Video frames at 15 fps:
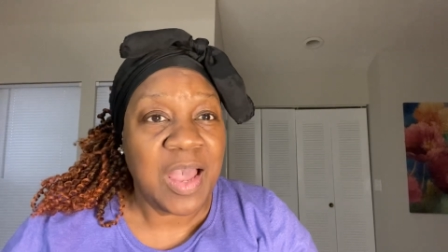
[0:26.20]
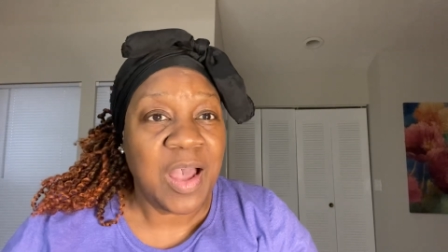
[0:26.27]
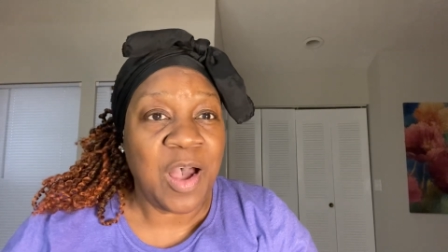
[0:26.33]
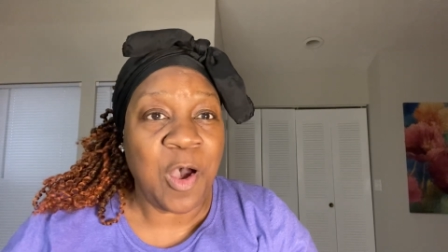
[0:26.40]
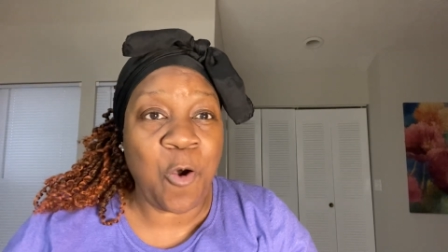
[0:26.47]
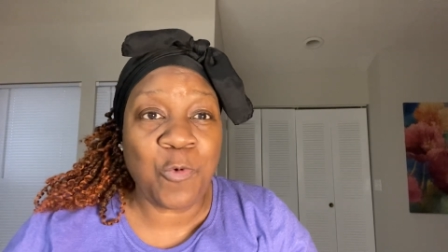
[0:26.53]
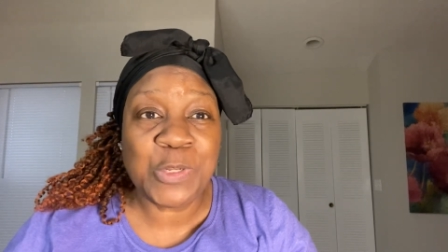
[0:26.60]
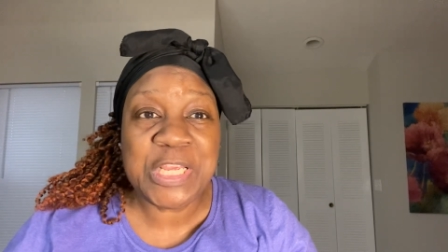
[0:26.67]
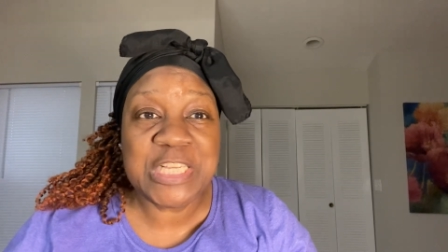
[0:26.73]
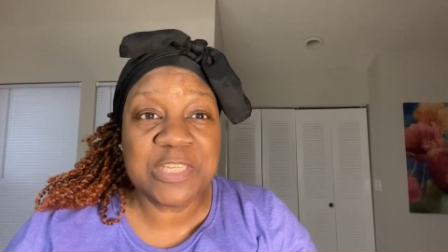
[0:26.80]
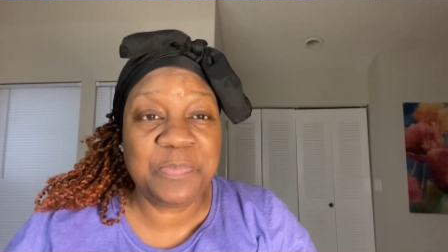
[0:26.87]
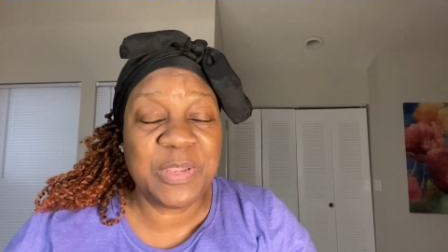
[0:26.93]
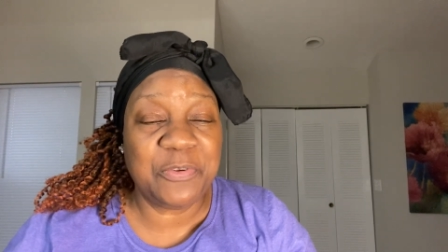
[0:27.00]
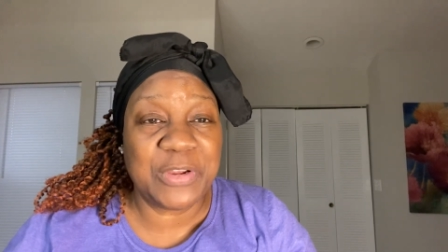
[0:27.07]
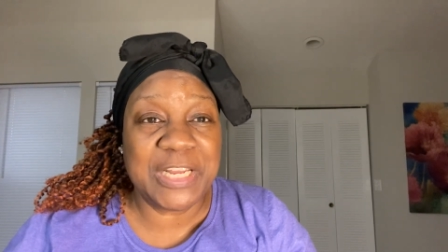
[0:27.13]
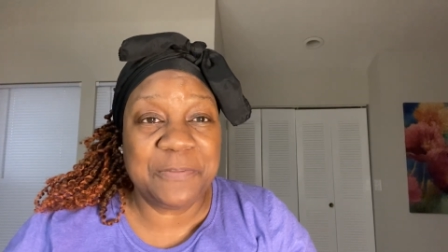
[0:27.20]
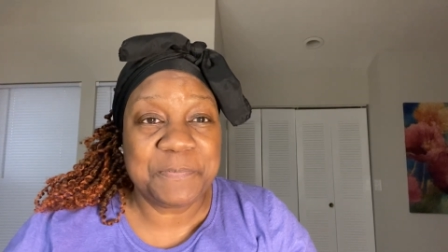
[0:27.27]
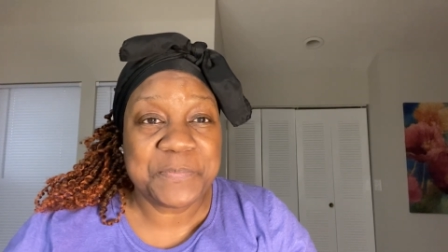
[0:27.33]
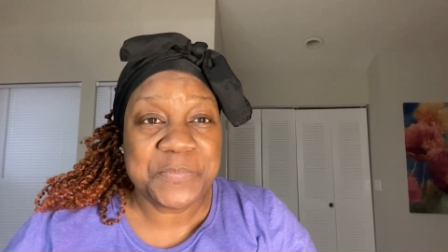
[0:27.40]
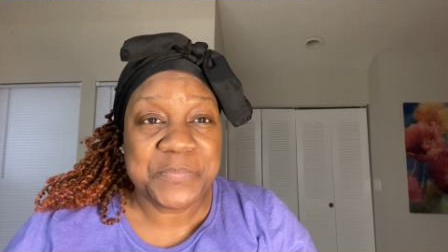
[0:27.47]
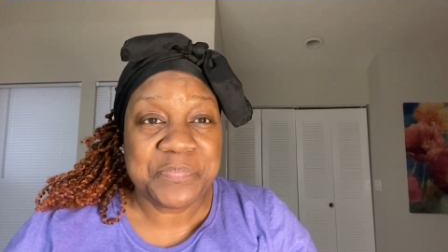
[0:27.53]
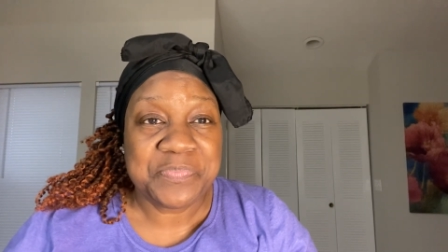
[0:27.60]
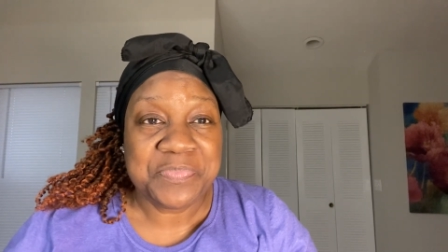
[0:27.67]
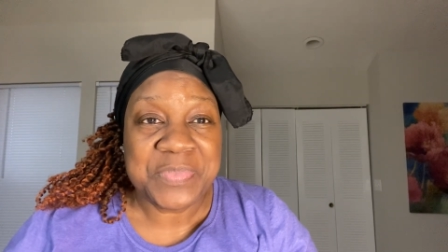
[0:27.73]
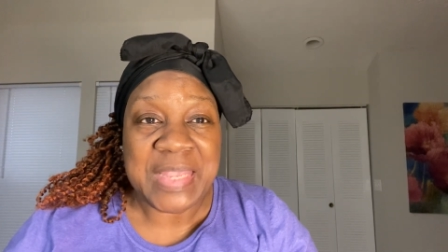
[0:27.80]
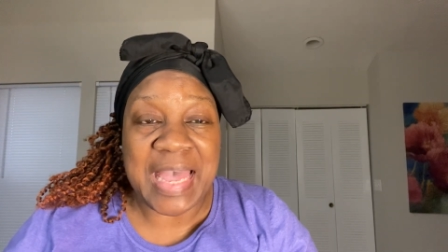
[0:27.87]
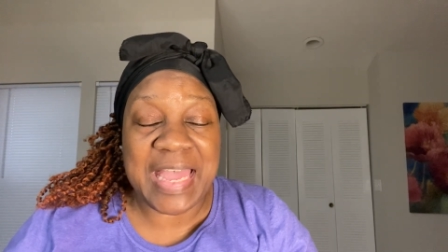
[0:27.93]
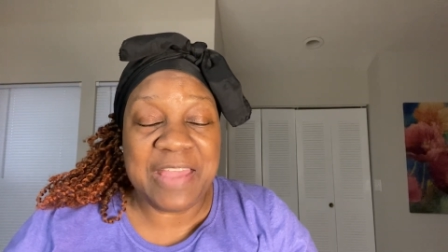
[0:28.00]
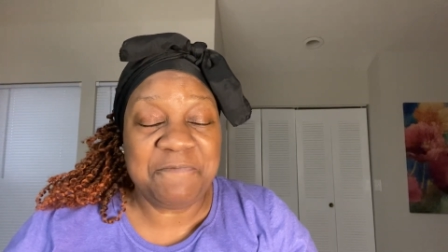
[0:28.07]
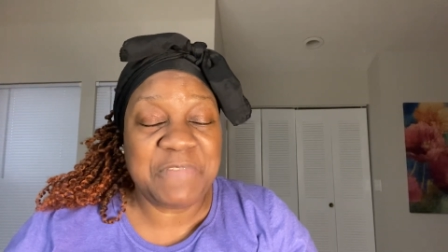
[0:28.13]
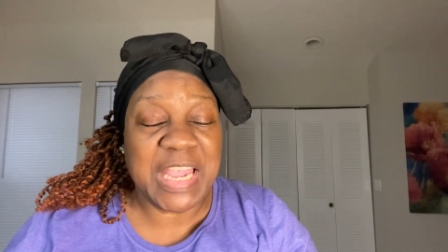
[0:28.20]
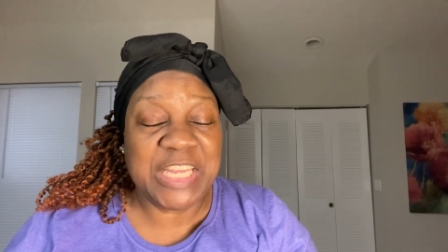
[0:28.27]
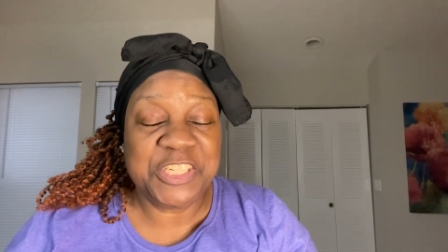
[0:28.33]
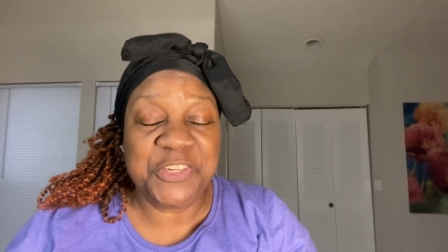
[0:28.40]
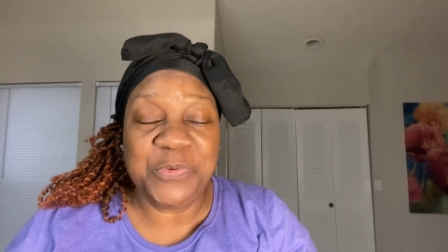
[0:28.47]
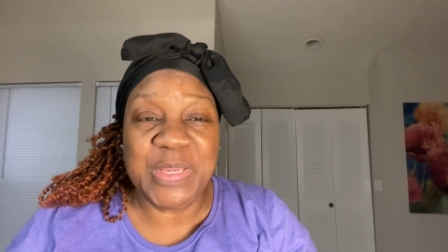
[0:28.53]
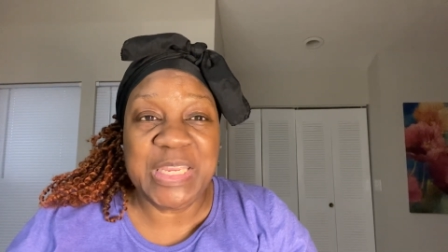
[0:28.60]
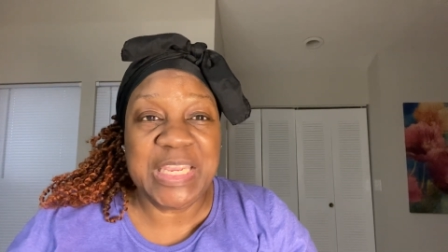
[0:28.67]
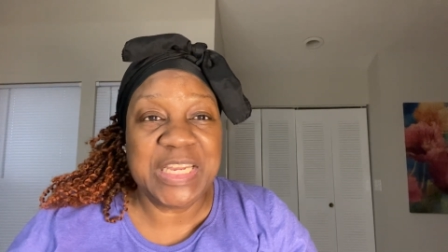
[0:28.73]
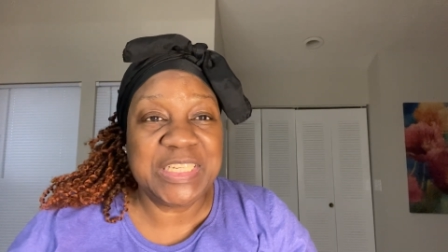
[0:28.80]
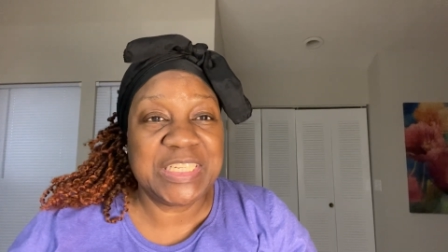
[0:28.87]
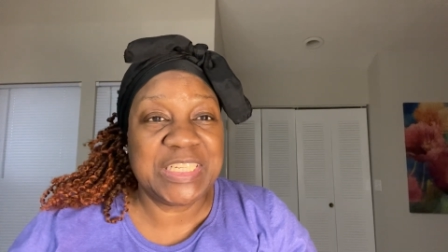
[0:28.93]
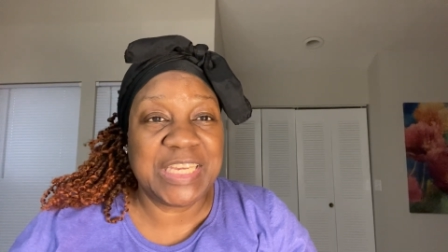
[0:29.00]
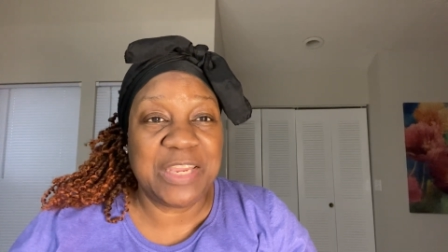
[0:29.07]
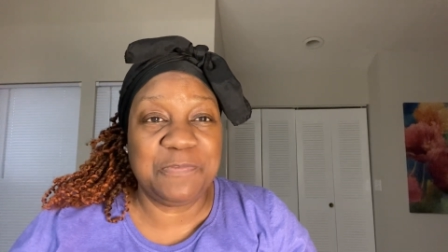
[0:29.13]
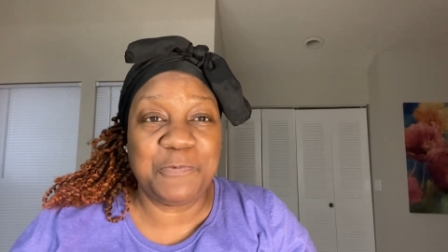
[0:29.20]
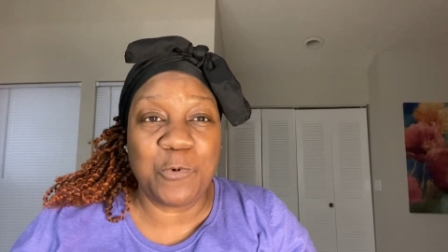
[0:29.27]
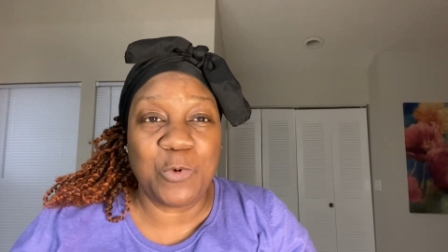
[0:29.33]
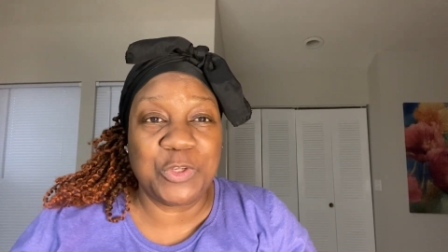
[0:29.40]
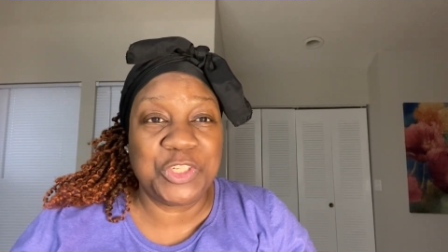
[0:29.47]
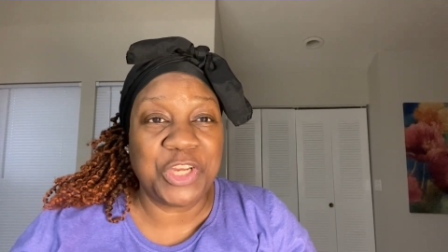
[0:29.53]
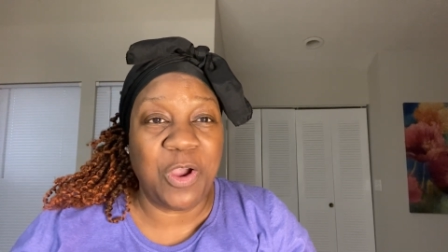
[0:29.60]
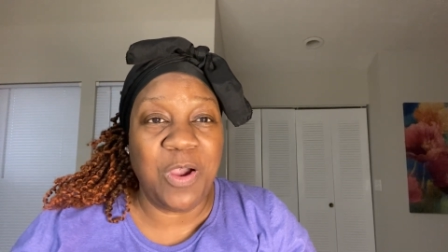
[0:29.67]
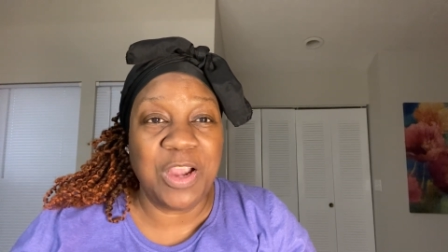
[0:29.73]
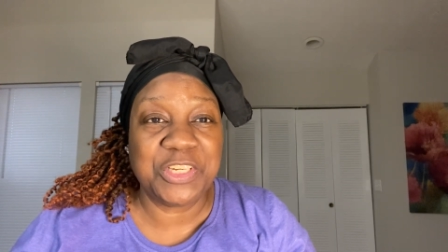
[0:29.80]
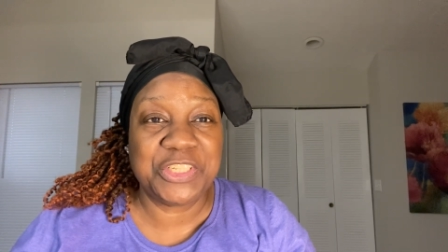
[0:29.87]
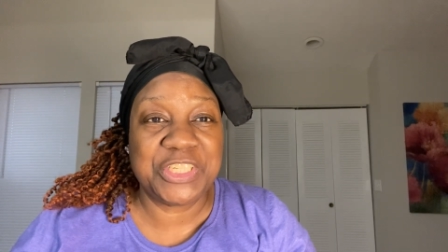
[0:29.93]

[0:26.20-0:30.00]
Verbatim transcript: Holy Spirit, I invite you in to take full charge,